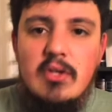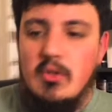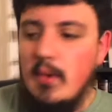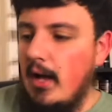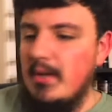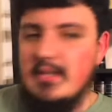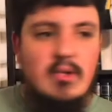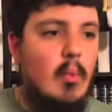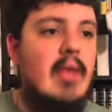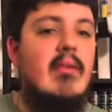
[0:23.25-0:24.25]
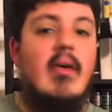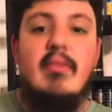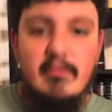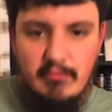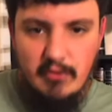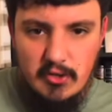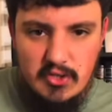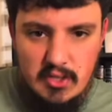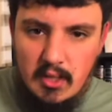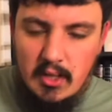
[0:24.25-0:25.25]
to help us with the
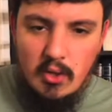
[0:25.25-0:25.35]
first